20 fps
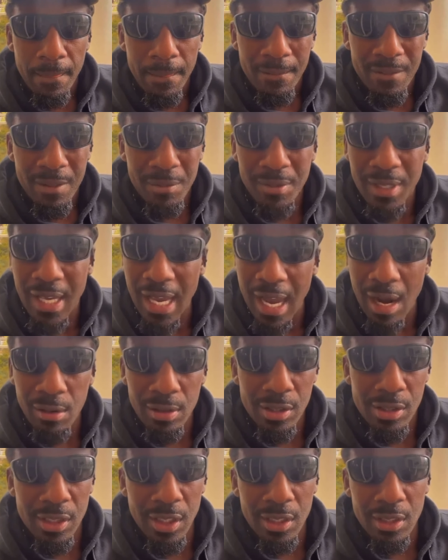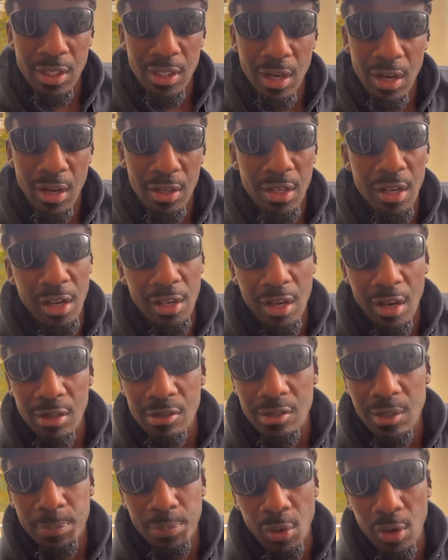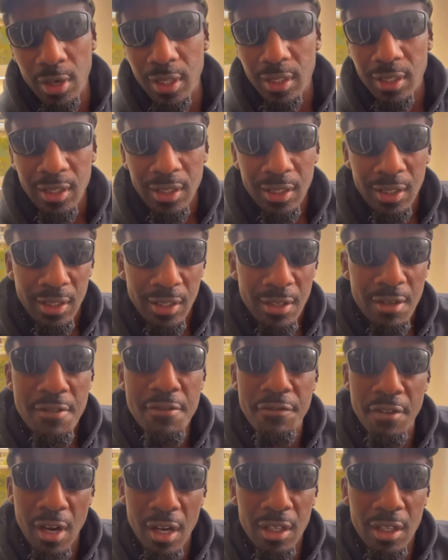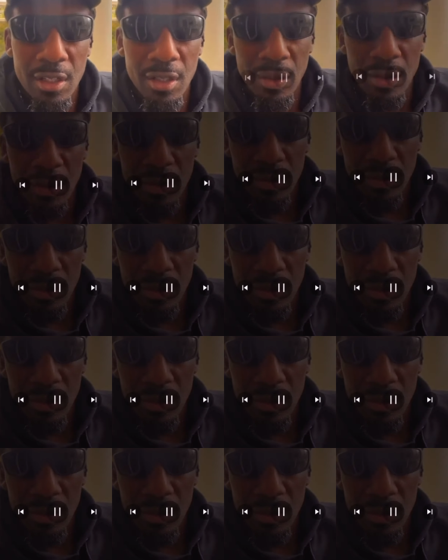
Some coward shit, dog. And all y'all support it. Fuck you.